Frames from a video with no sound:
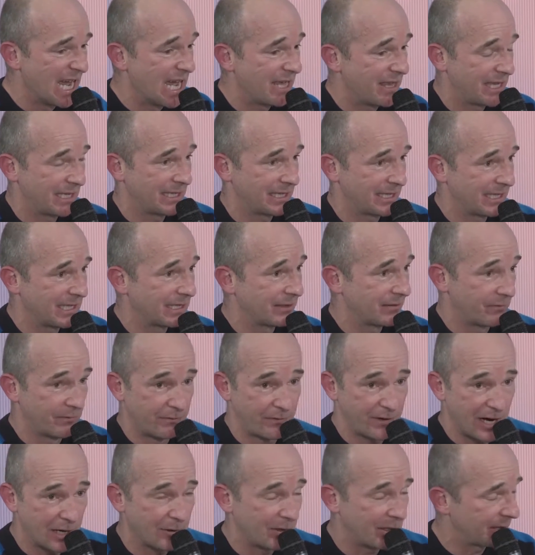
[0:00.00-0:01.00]
that it is
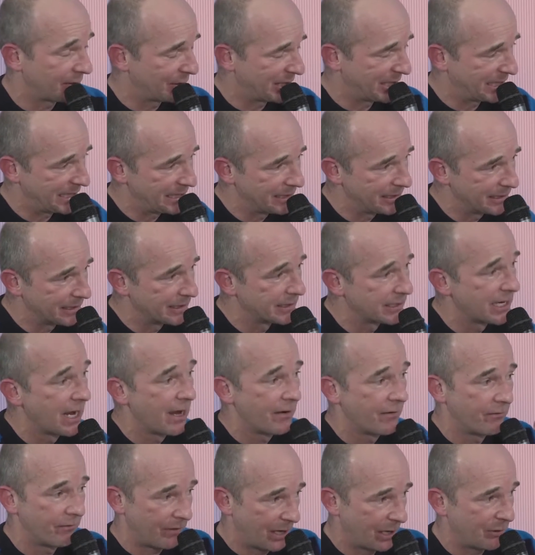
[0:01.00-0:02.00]
very resilient,
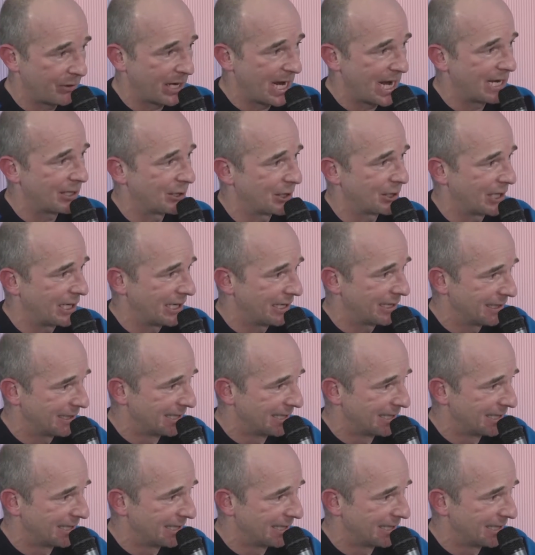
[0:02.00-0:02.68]
very agile.